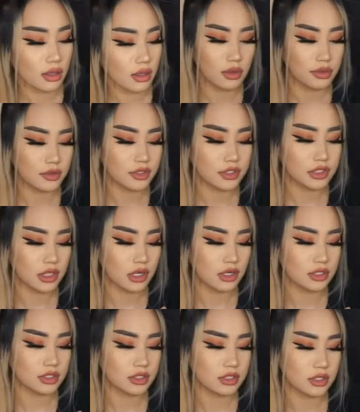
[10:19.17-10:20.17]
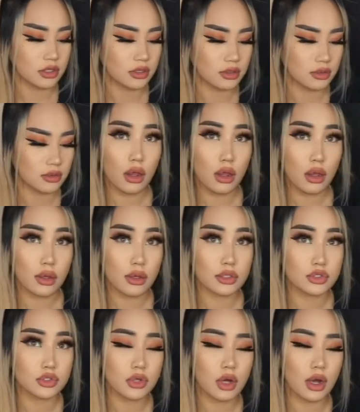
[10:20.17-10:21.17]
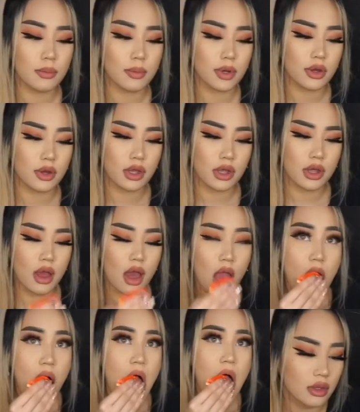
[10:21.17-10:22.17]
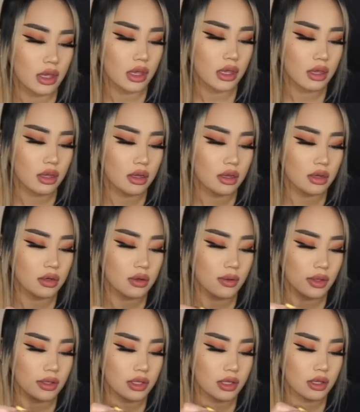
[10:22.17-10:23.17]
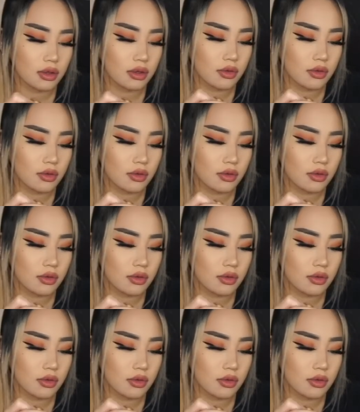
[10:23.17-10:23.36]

There's also strawberry and I think